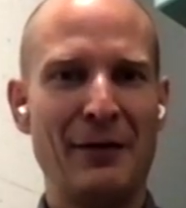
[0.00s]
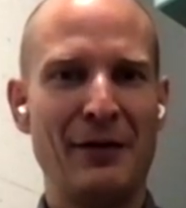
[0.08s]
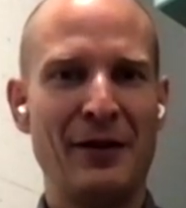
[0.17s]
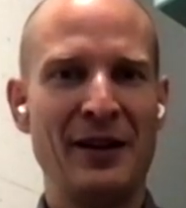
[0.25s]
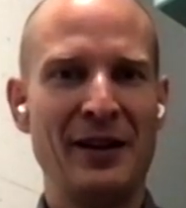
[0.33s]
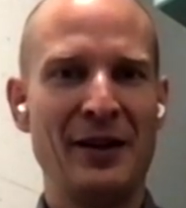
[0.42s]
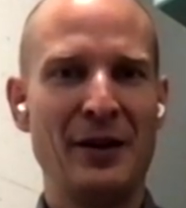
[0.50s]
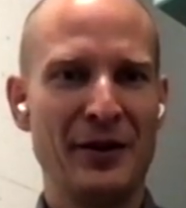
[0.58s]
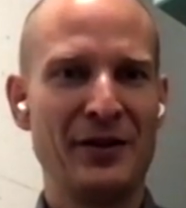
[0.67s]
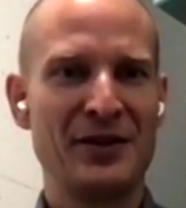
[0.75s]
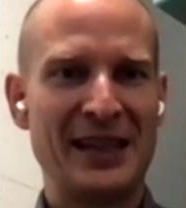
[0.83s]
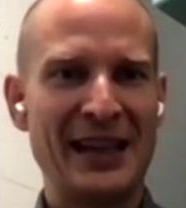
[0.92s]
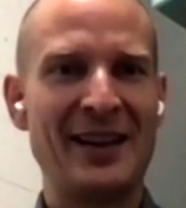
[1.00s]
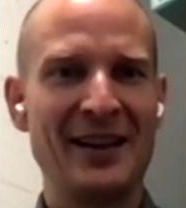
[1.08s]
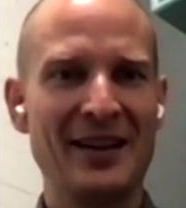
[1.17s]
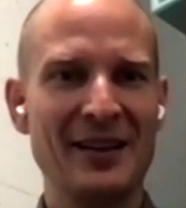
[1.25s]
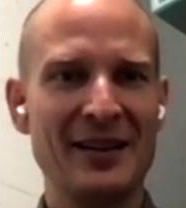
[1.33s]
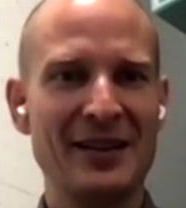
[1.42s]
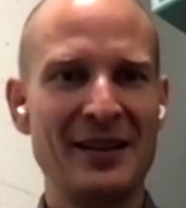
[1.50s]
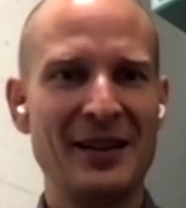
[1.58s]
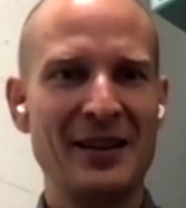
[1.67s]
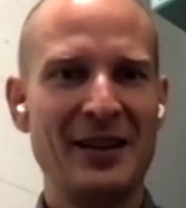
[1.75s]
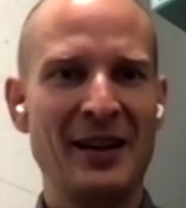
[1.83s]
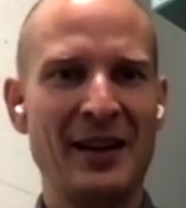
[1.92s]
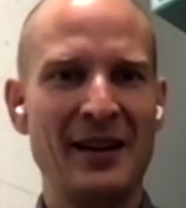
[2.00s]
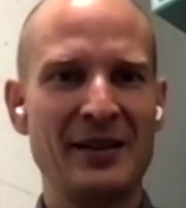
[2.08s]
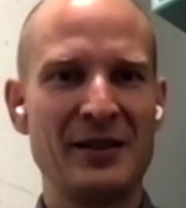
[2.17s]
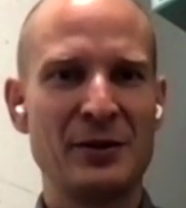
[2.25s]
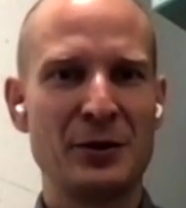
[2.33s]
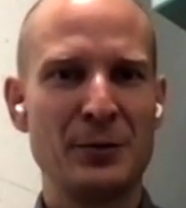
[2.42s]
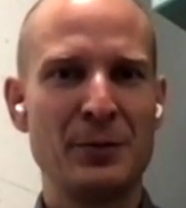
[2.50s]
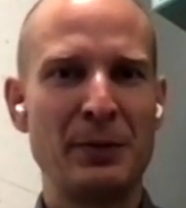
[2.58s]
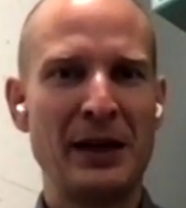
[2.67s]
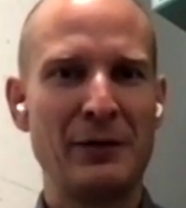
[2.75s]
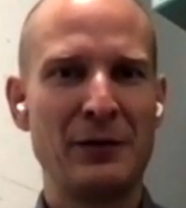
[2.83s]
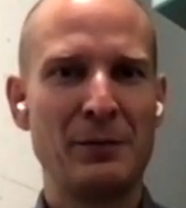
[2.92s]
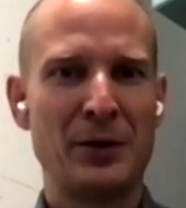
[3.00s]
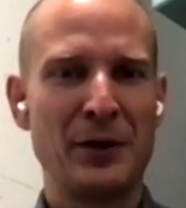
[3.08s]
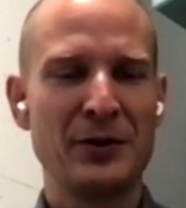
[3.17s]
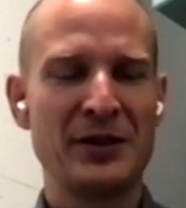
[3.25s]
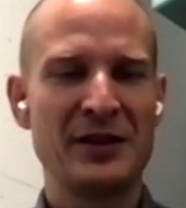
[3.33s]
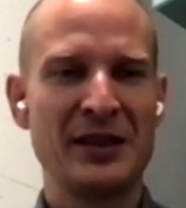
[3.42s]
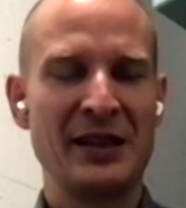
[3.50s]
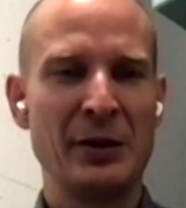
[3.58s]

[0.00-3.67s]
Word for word: every other second, and it's a super painful process.